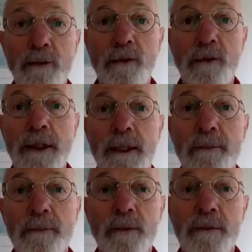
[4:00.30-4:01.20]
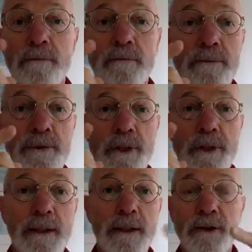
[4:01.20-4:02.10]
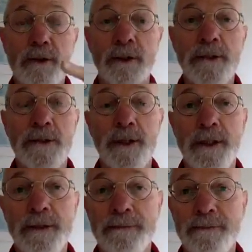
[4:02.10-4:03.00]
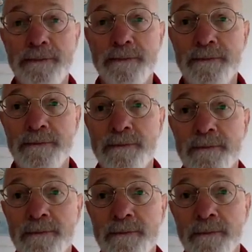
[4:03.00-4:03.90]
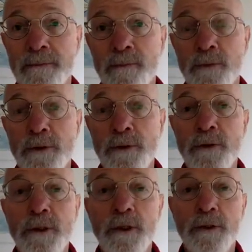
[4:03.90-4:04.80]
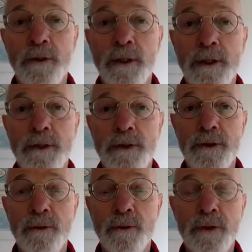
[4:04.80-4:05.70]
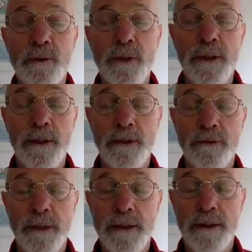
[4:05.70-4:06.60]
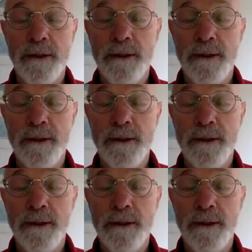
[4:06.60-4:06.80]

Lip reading: looking up, or slightly to one side. What do you think your eyes, which way are they directed?